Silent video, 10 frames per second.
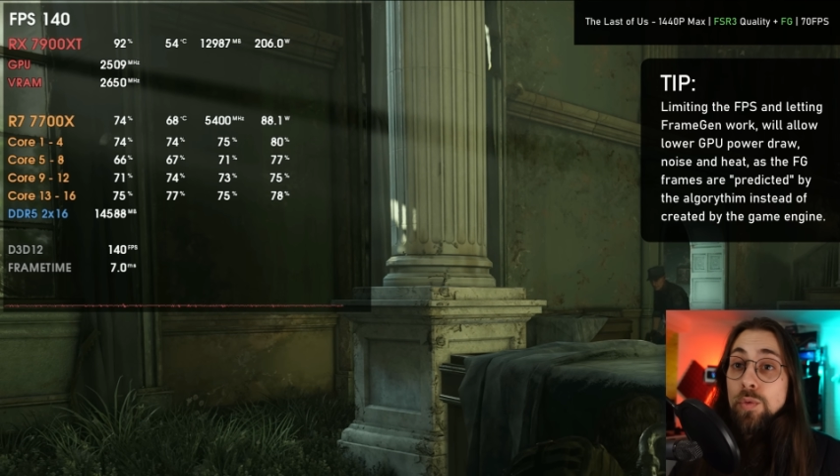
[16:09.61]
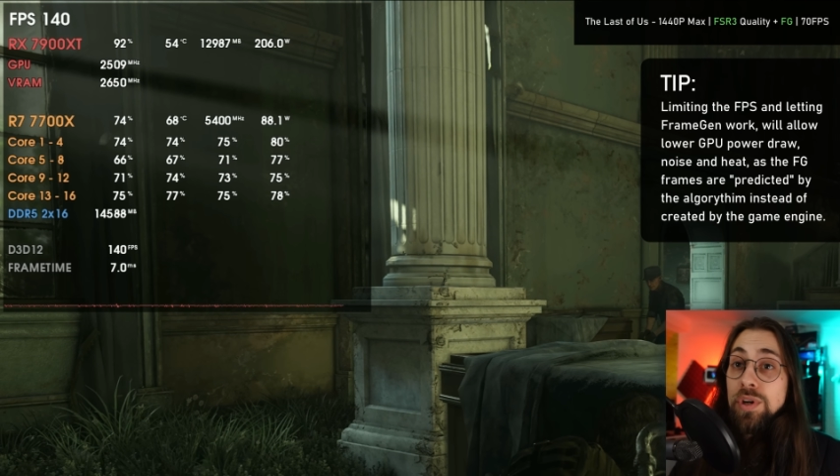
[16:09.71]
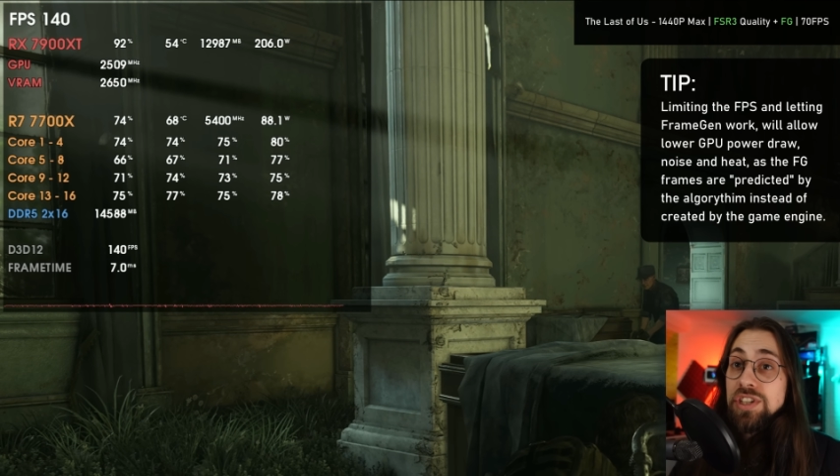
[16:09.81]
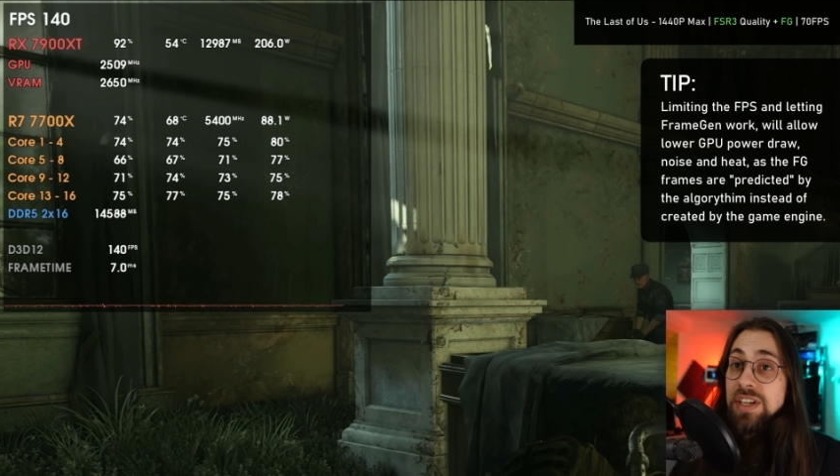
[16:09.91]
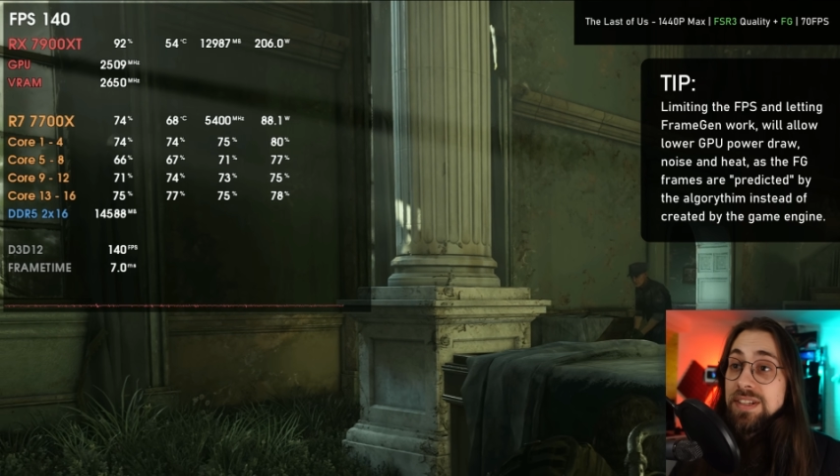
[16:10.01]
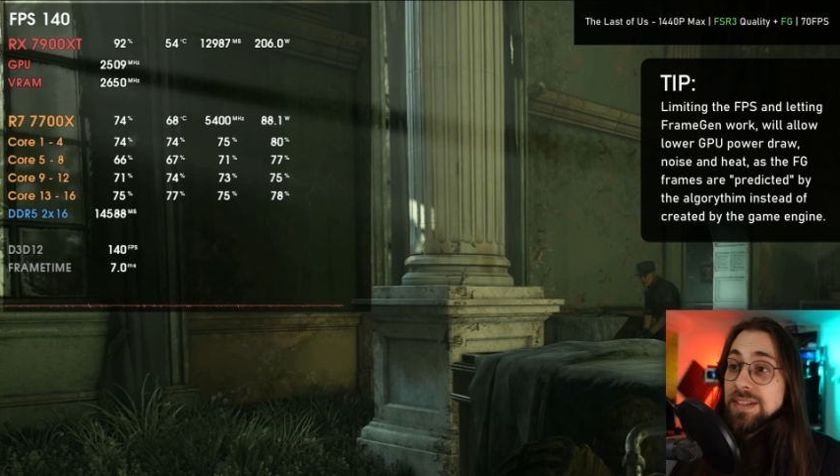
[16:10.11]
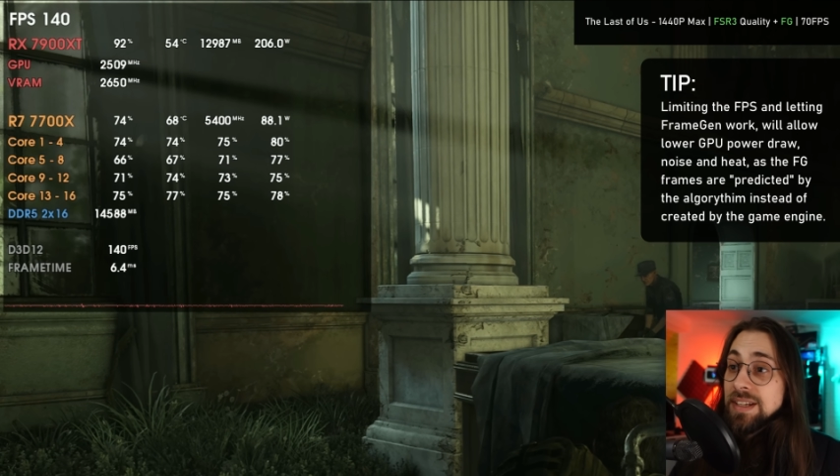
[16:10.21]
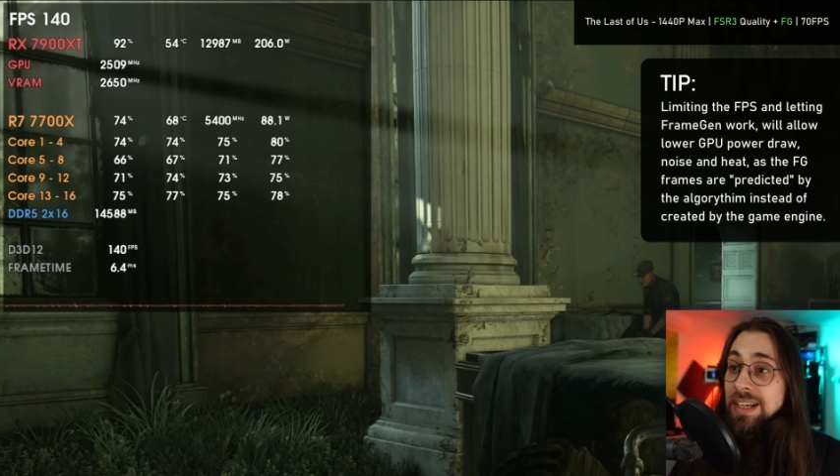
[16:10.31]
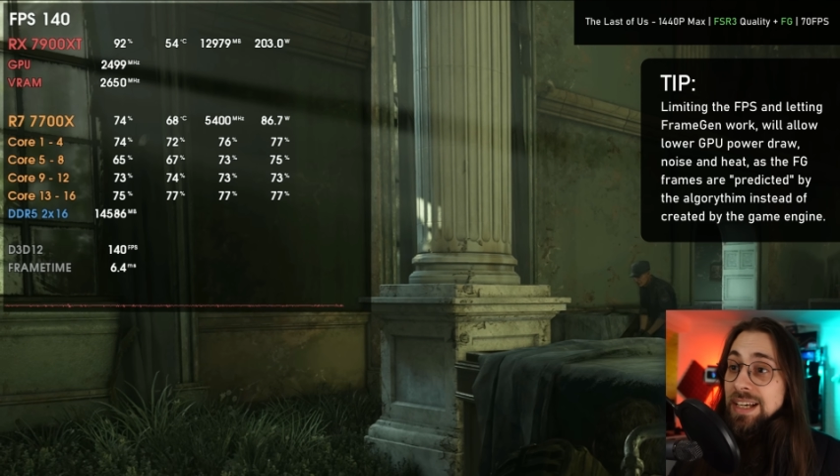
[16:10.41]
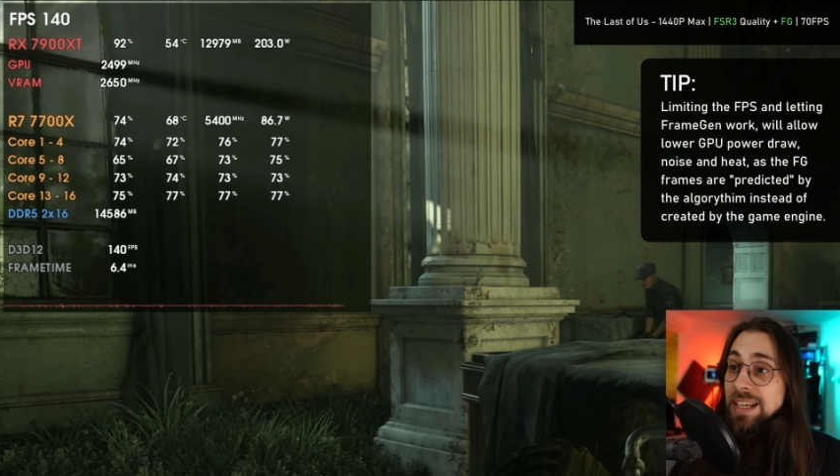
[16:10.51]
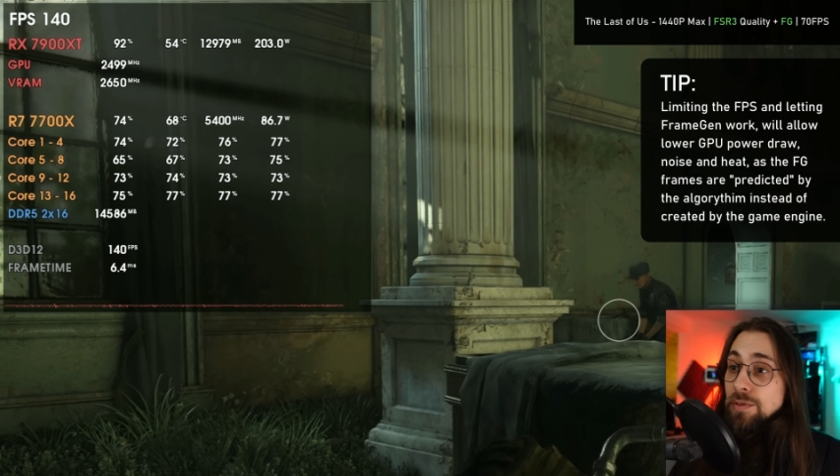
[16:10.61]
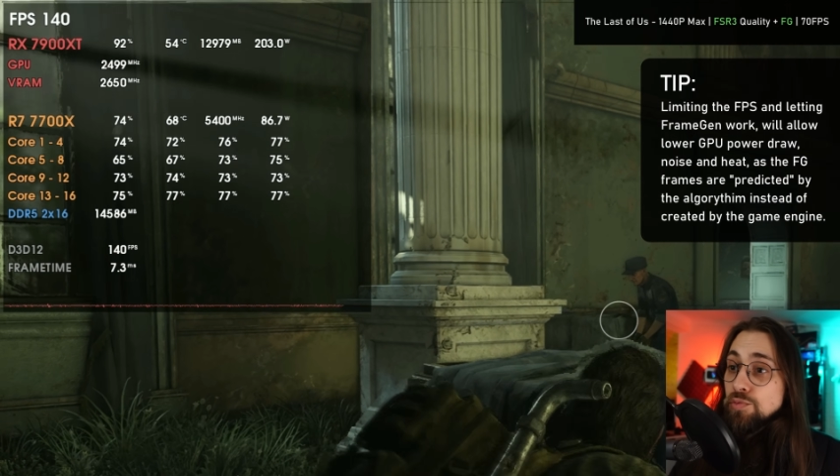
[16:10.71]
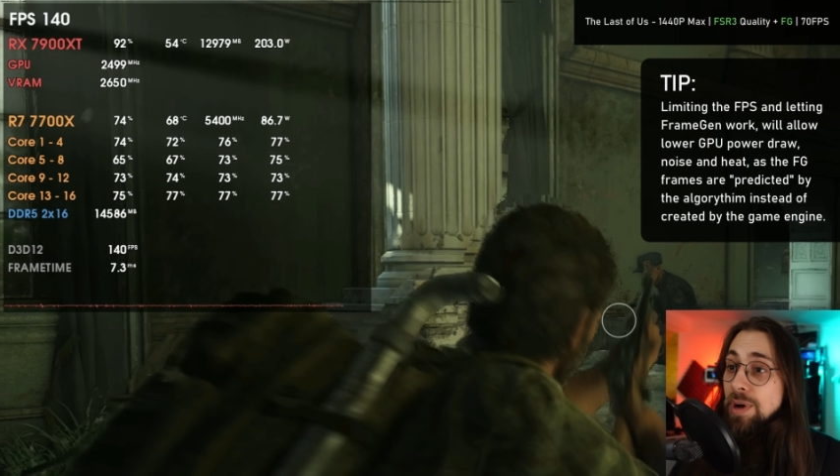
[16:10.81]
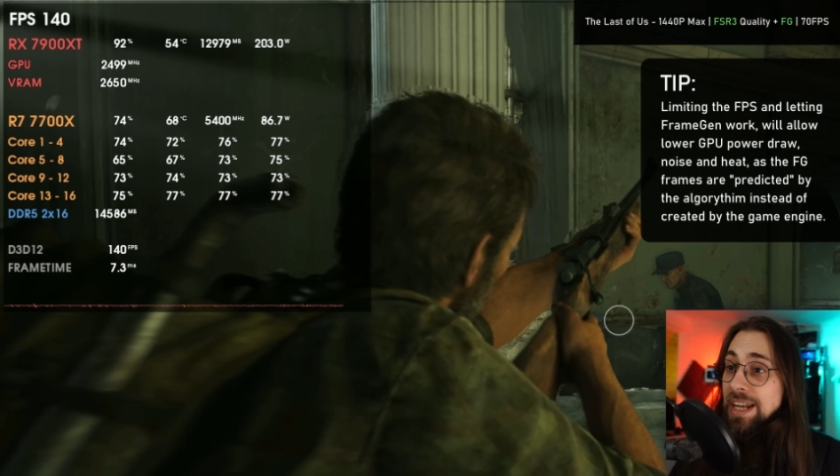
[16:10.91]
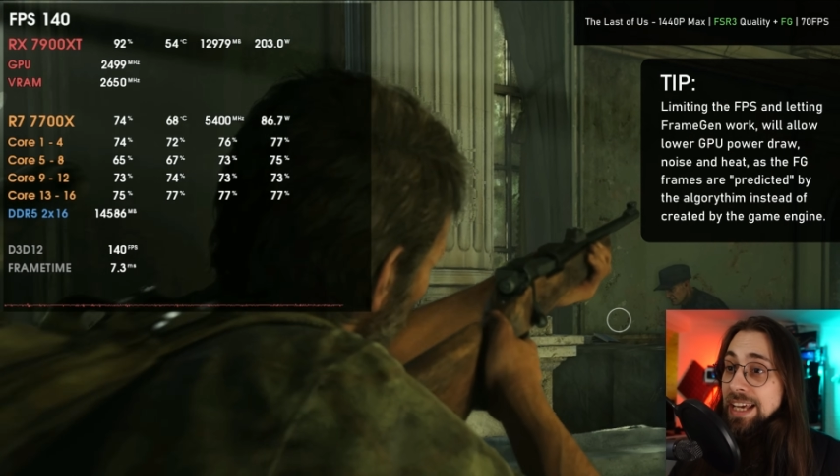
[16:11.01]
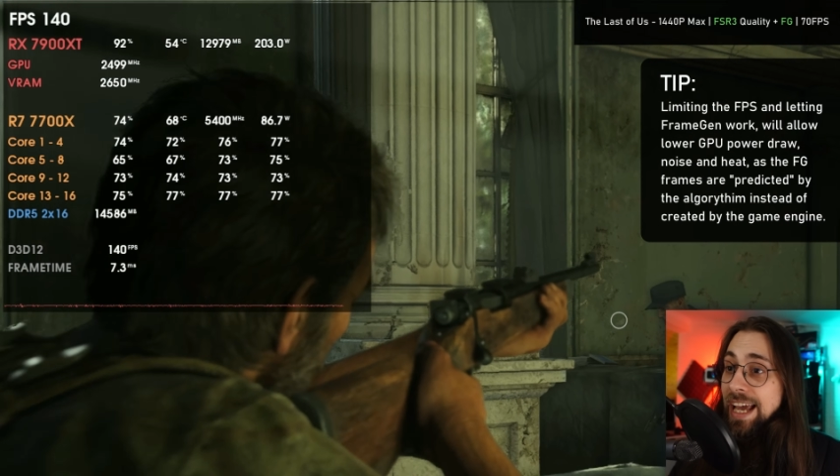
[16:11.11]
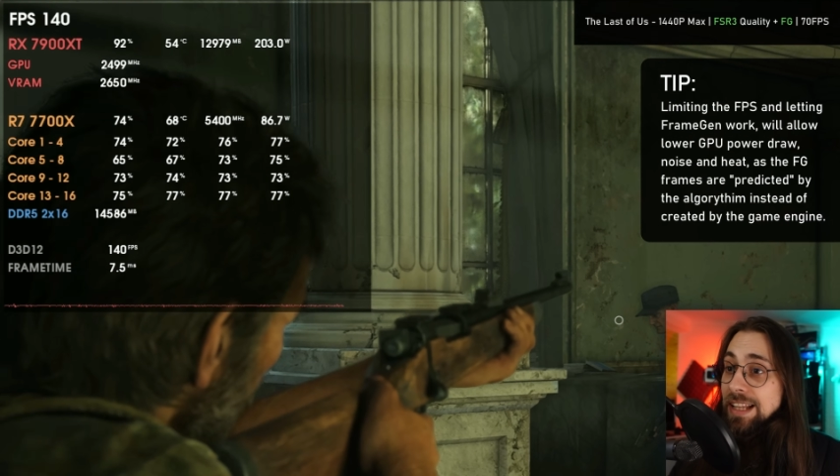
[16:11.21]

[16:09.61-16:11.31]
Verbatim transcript: we're just running